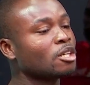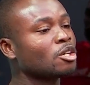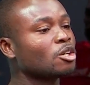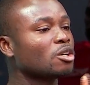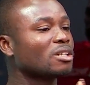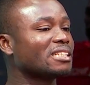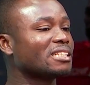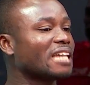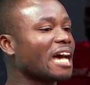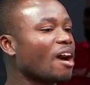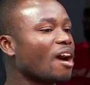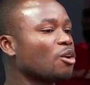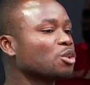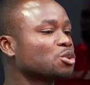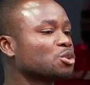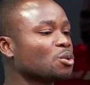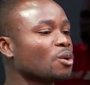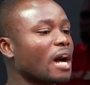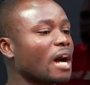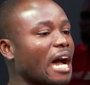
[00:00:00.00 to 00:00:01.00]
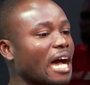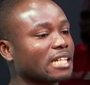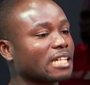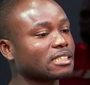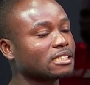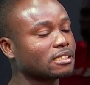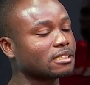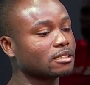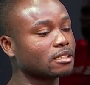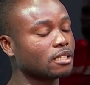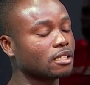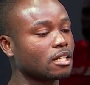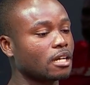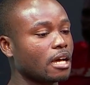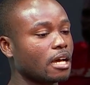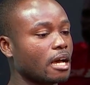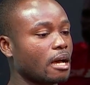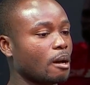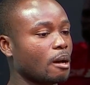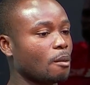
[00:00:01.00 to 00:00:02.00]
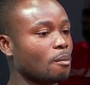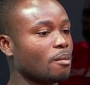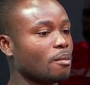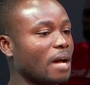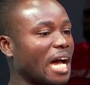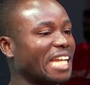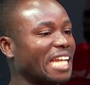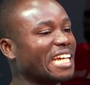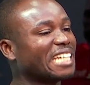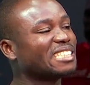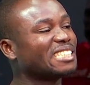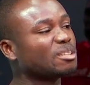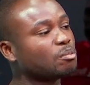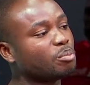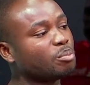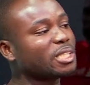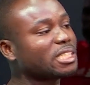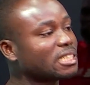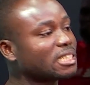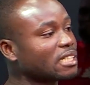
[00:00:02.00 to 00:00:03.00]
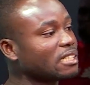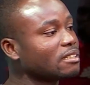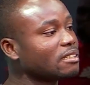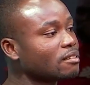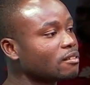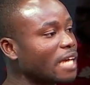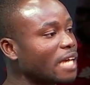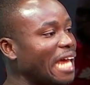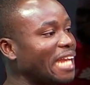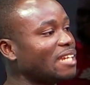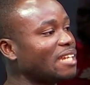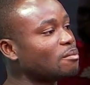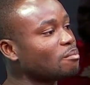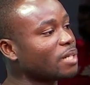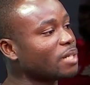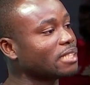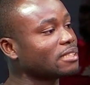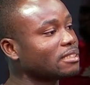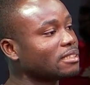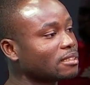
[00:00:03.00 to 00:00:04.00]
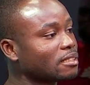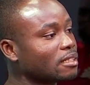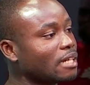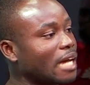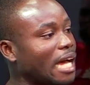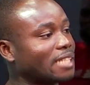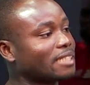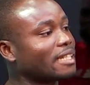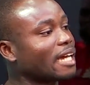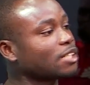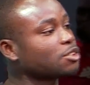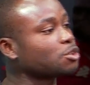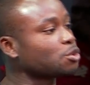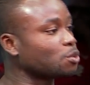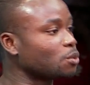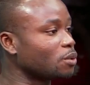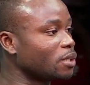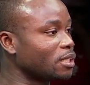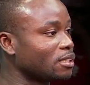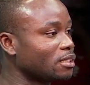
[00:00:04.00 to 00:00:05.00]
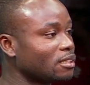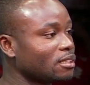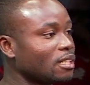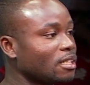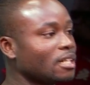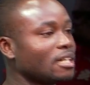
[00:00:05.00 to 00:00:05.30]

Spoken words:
that also has an exhibition element attached to it,